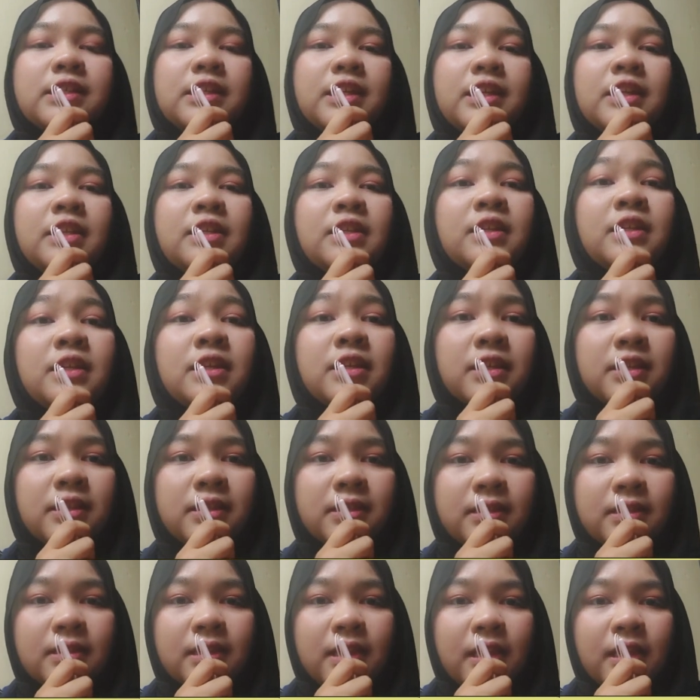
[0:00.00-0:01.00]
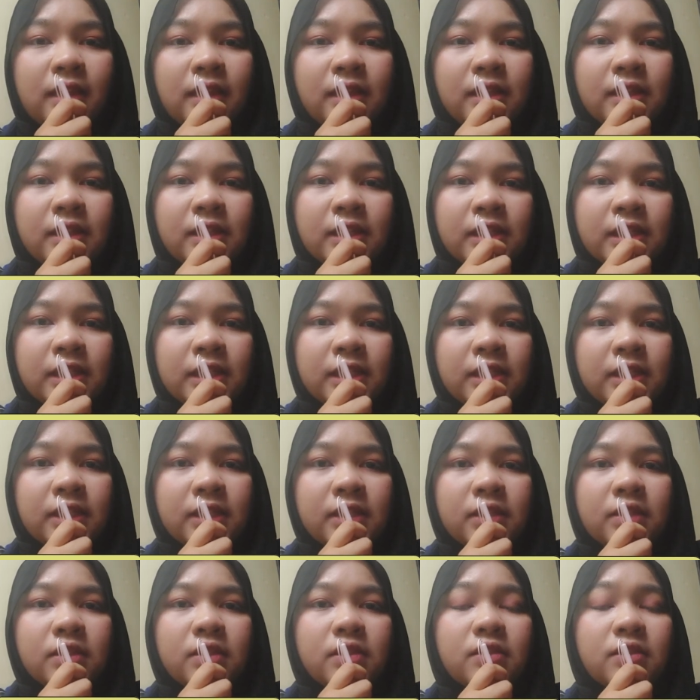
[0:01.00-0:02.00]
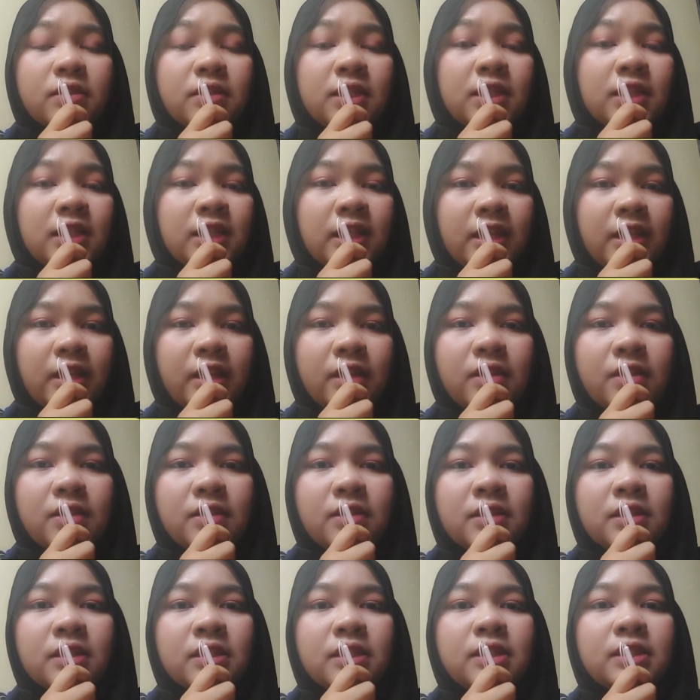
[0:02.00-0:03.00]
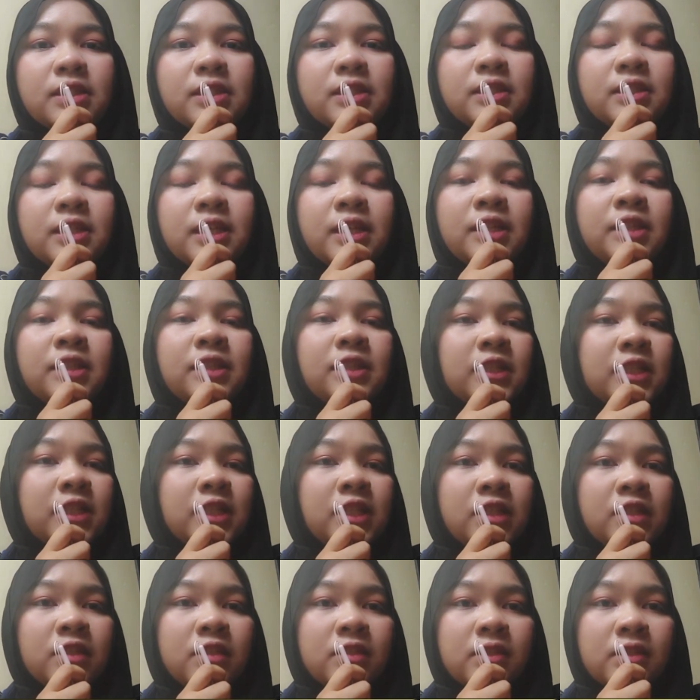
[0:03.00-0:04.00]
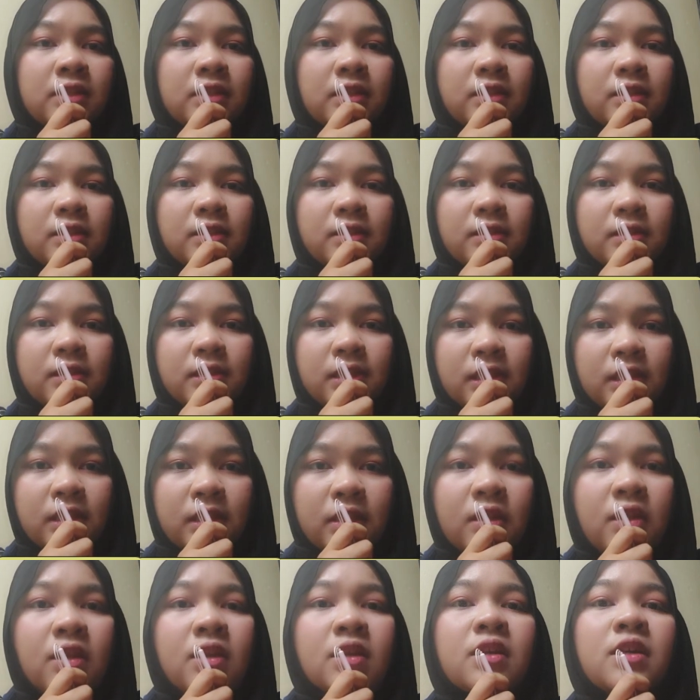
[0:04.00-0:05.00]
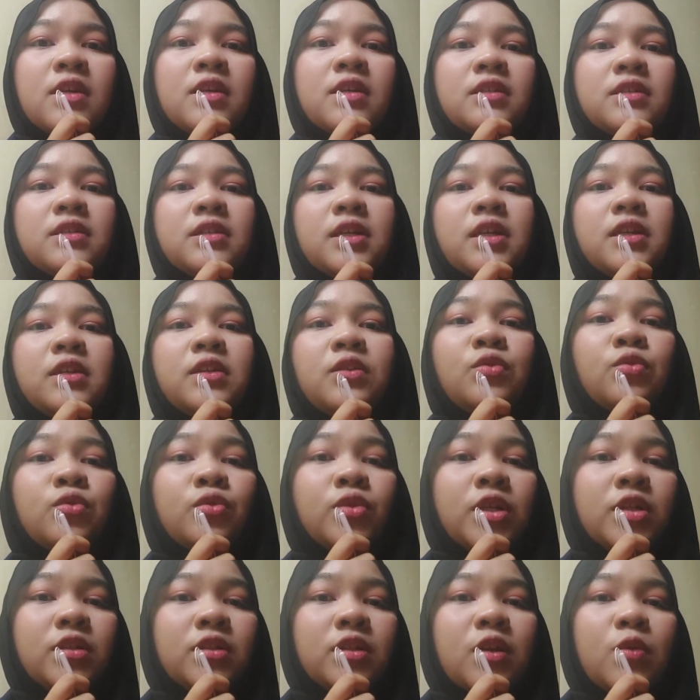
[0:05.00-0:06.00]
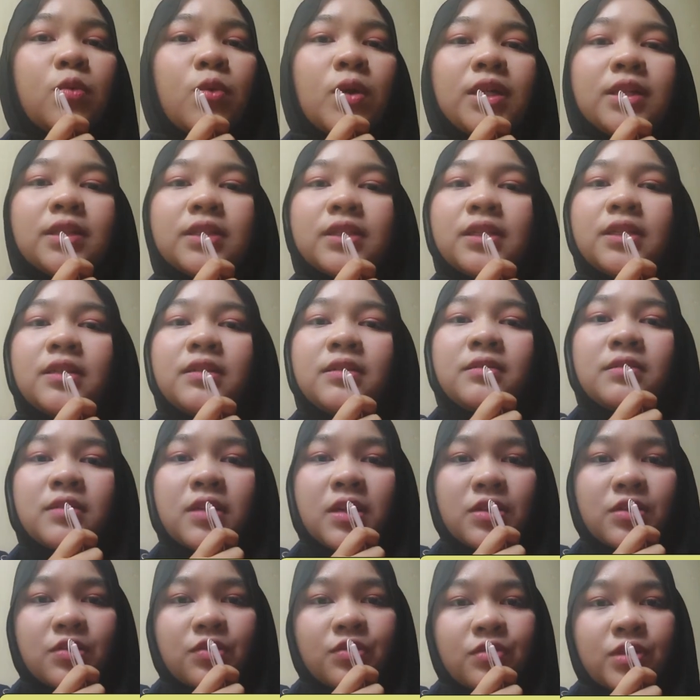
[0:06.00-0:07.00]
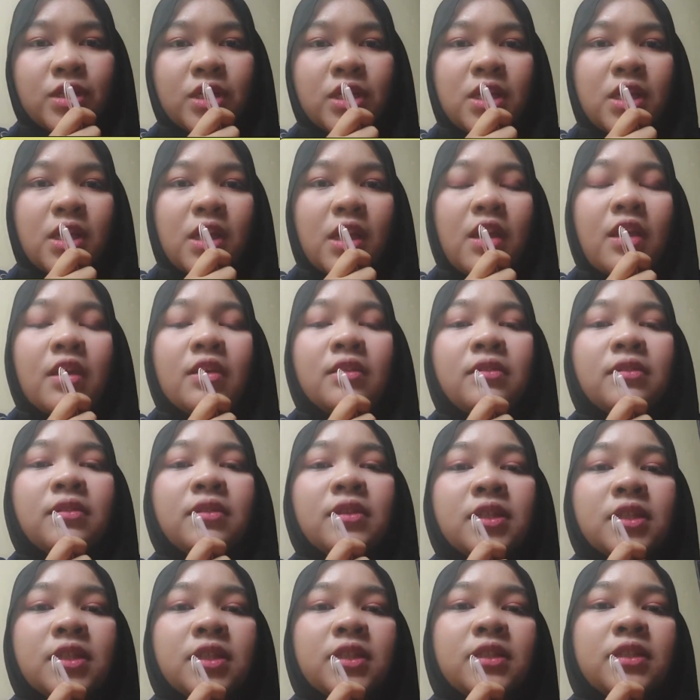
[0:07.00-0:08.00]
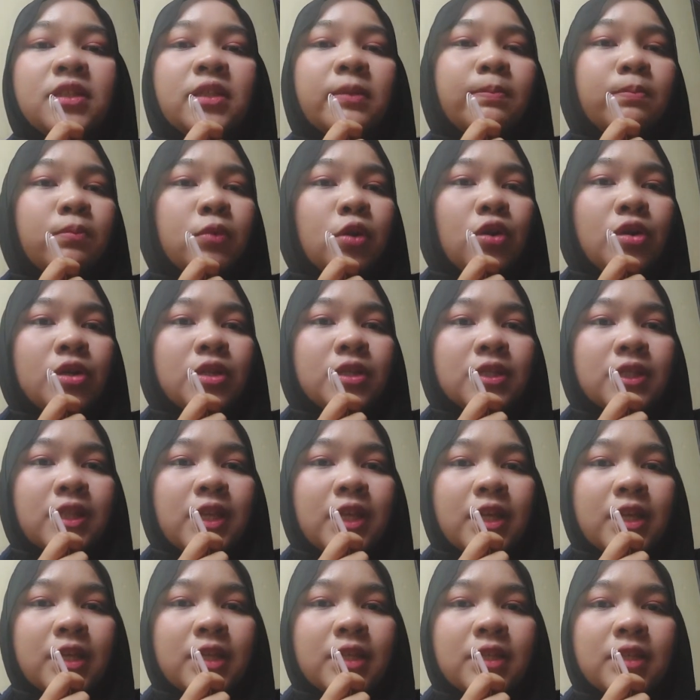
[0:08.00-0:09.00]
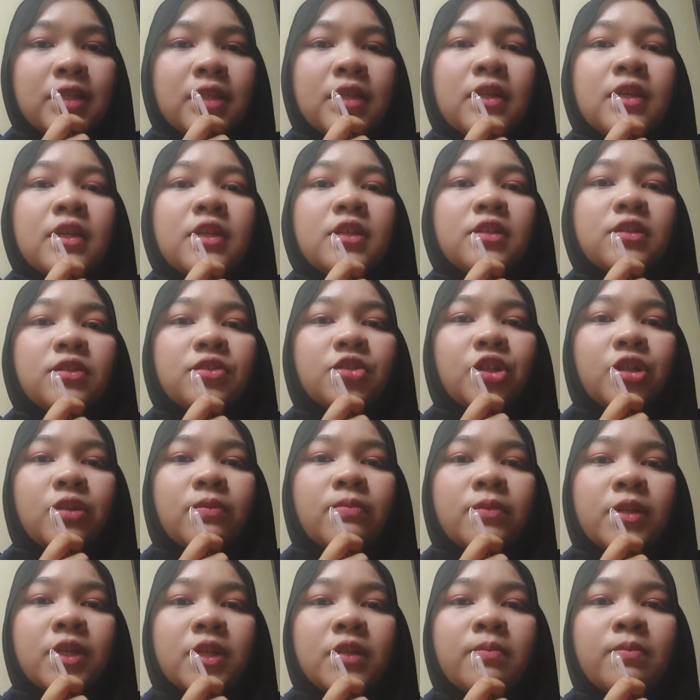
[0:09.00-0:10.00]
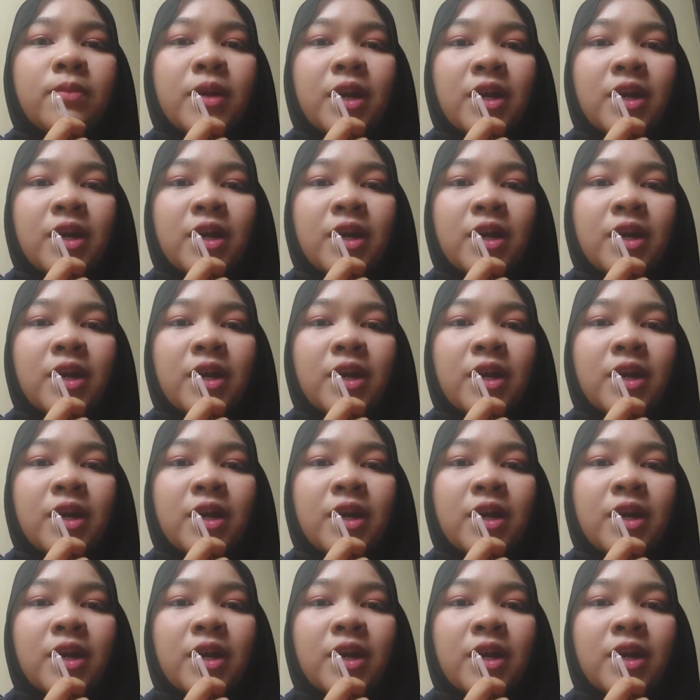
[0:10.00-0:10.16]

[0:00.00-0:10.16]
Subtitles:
In his second decade, the 1960s, that Kurita water industry entered the process treatment